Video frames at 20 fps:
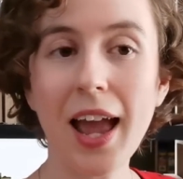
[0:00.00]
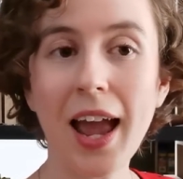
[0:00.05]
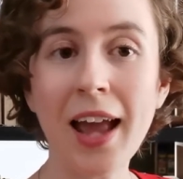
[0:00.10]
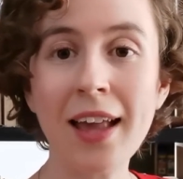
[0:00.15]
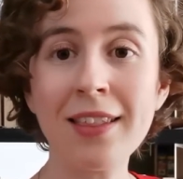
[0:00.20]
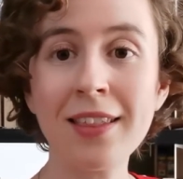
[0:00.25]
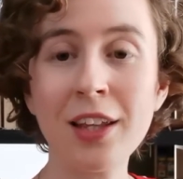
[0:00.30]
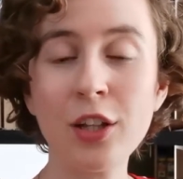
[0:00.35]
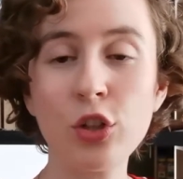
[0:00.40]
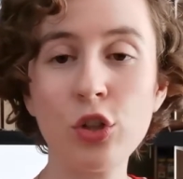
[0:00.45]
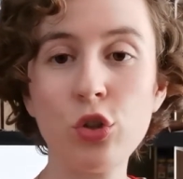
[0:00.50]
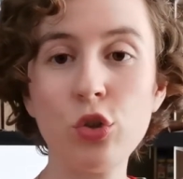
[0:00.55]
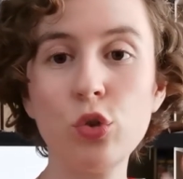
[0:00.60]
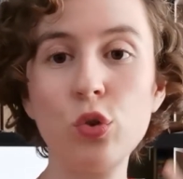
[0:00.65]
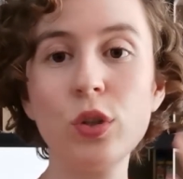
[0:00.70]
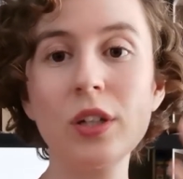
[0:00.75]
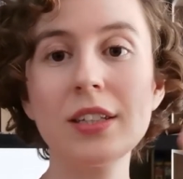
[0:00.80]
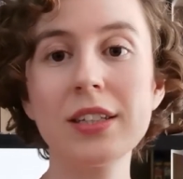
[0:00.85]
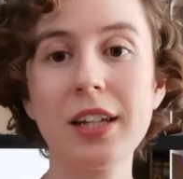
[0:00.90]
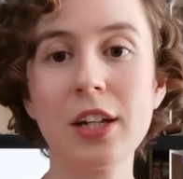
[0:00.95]
and then
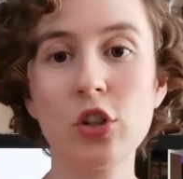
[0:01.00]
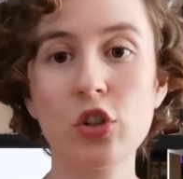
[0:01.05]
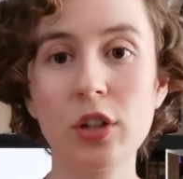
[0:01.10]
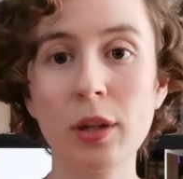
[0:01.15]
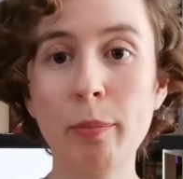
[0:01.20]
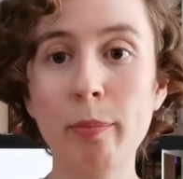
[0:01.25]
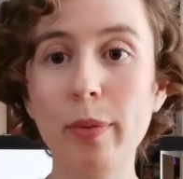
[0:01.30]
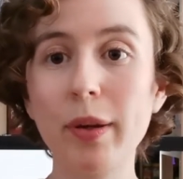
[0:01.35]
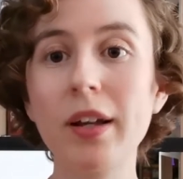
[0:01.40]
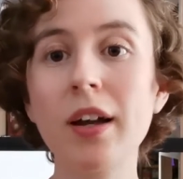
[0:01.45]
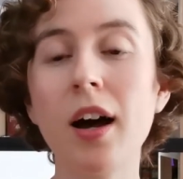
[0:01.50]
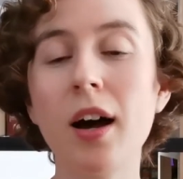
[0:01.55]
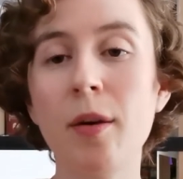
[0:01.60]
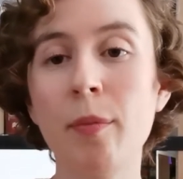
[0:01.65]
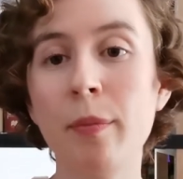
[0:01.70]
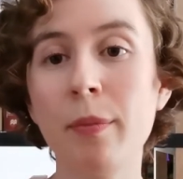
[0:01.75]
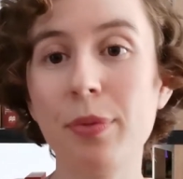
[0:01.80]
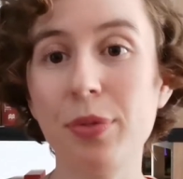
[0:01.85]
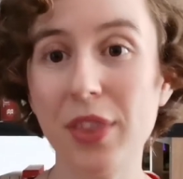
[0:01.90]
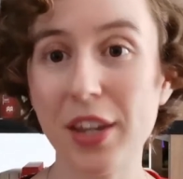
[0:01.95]
you essentially
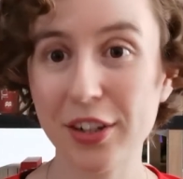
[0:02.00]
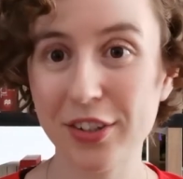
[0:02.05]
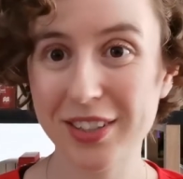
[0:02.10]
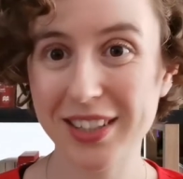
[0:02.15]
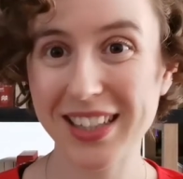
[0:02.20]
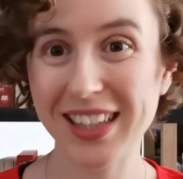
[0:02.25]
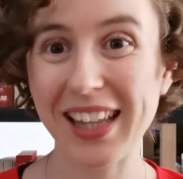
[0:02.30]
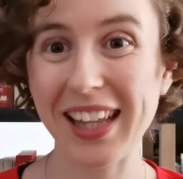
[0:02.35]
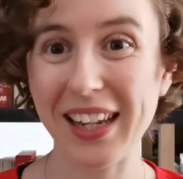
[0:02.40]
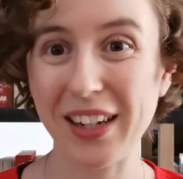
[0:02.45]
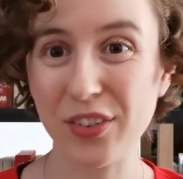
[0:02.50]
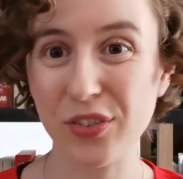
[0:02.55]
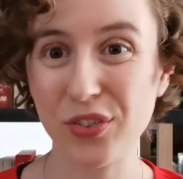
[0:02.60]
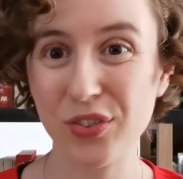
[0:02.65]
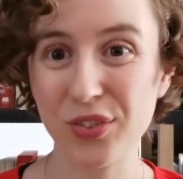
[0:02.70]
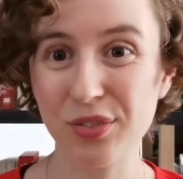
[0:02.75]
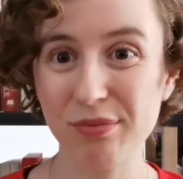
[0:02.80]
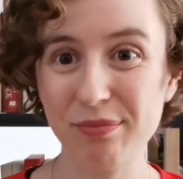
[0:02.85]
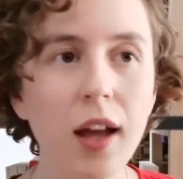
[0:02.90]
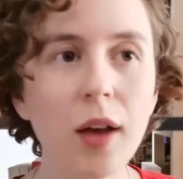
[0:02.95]
become their slave.